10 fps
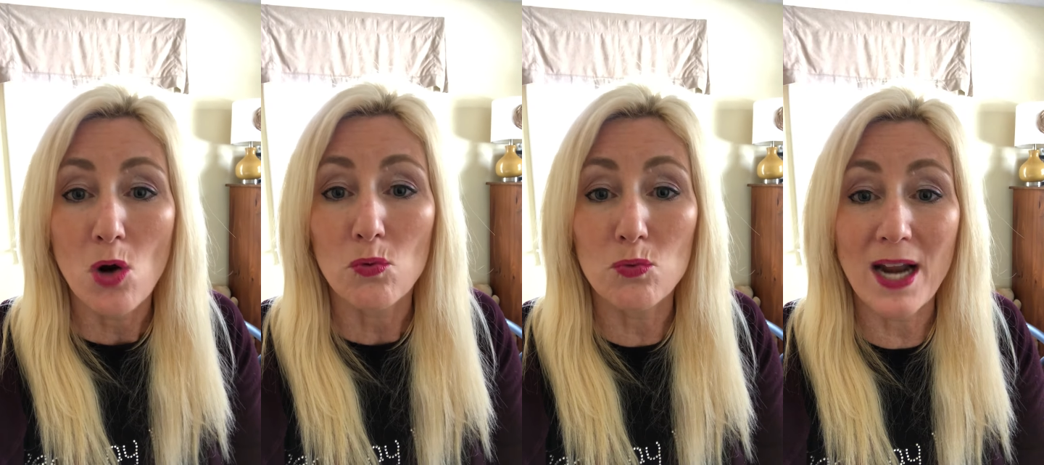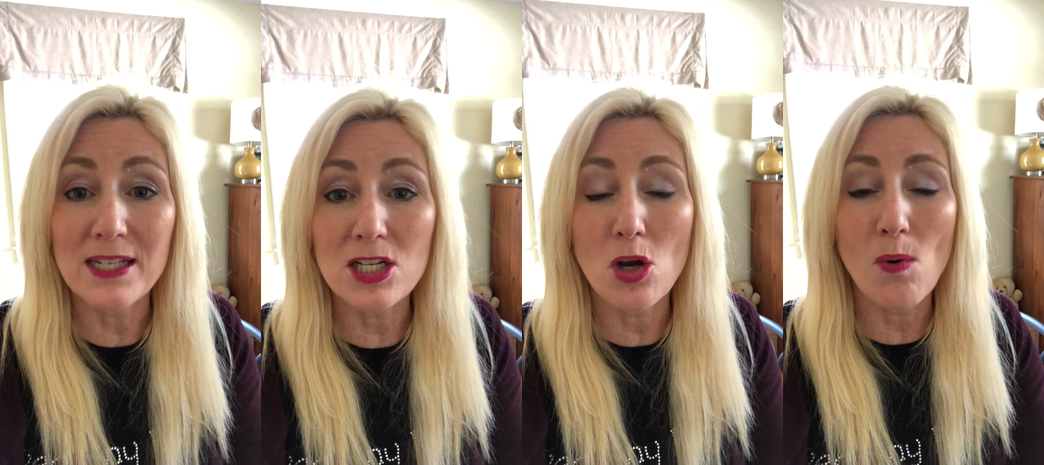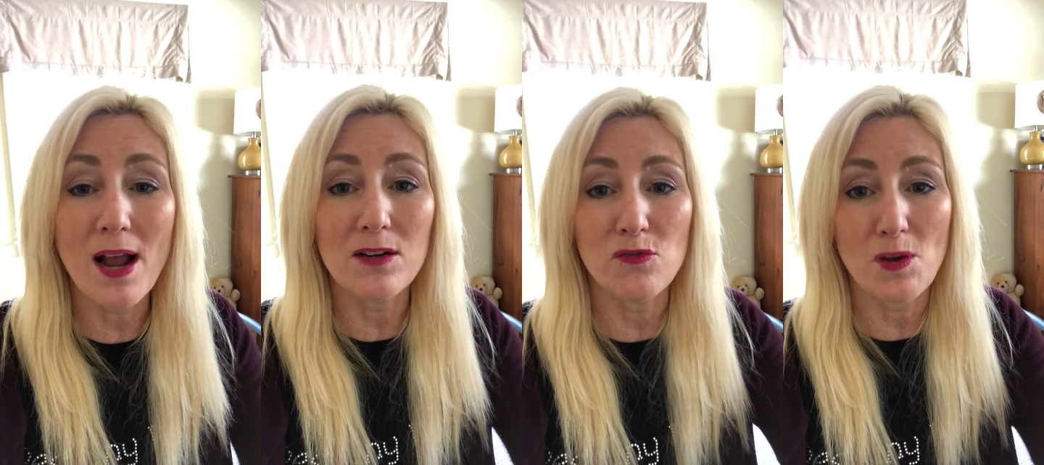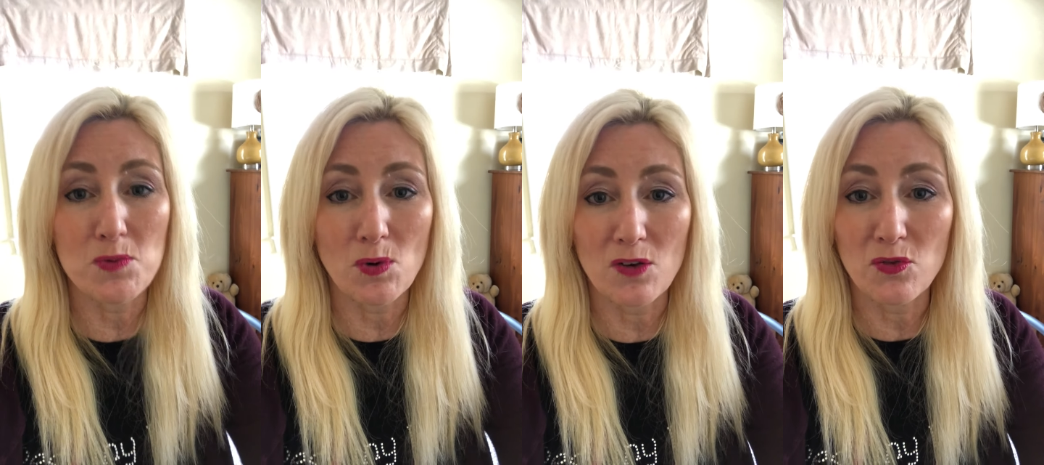ready to go out in
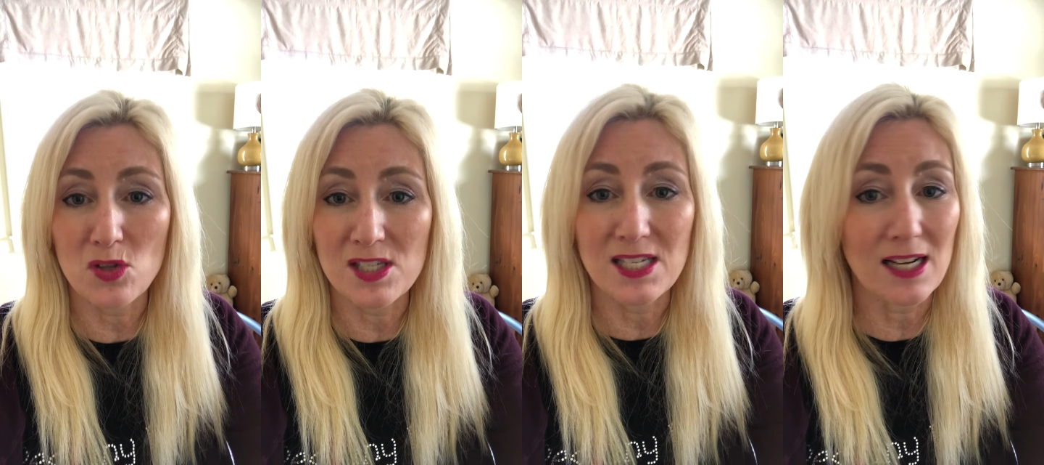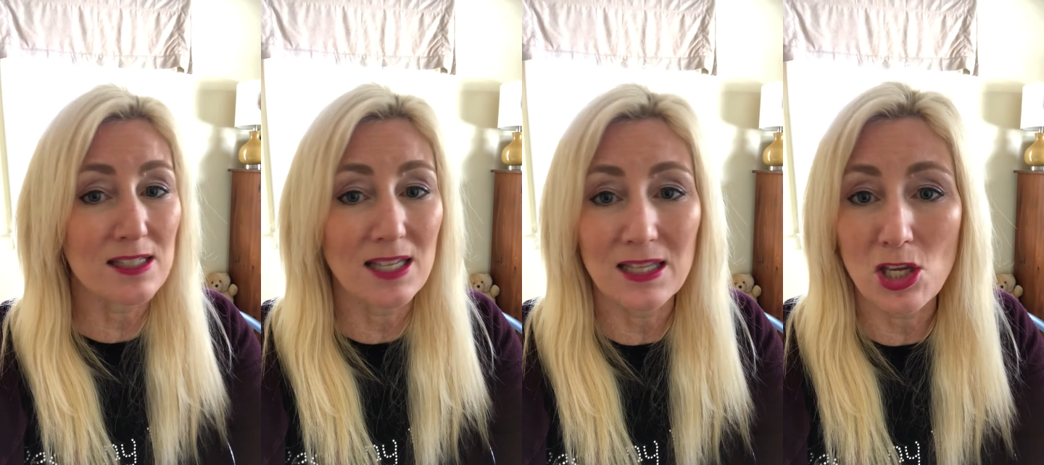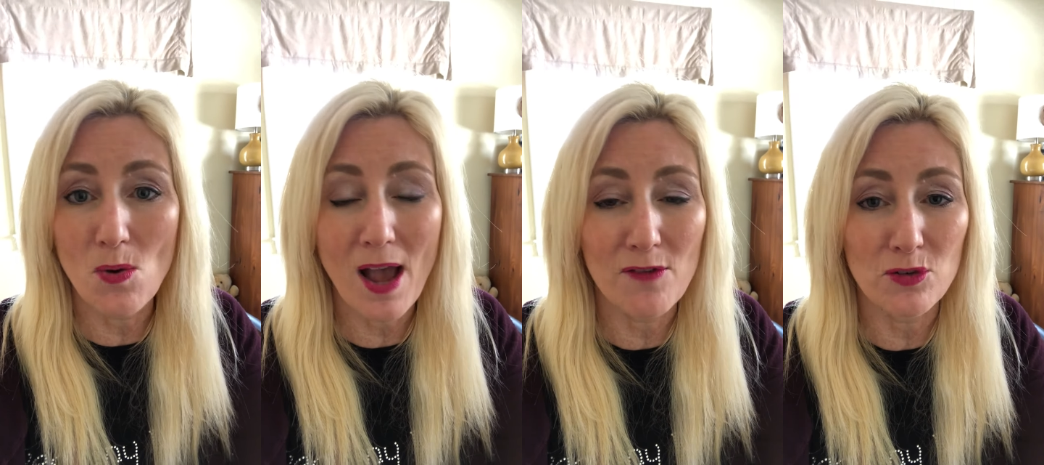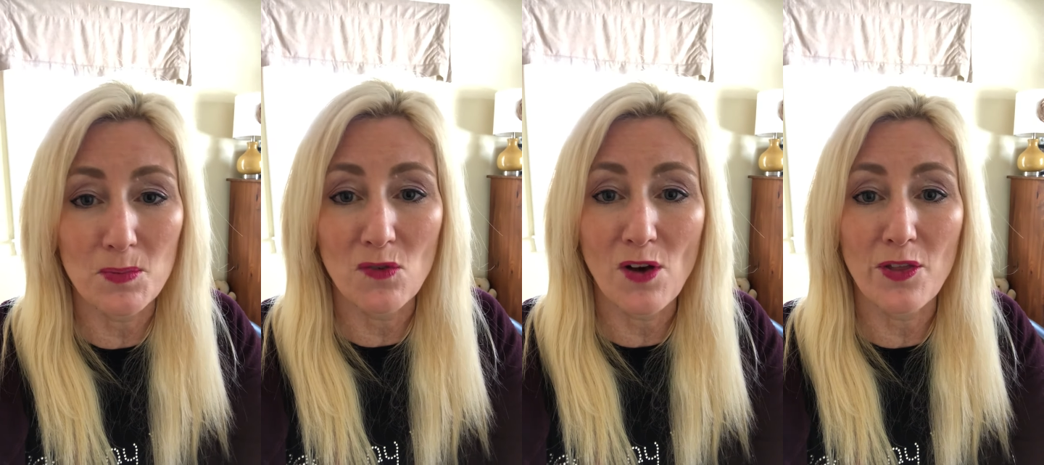February for this next thing that you have for
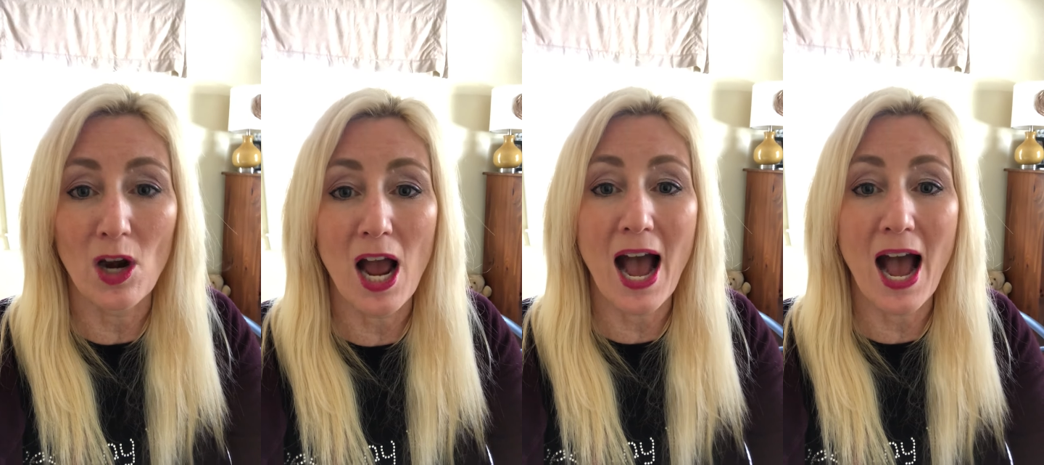me, Father,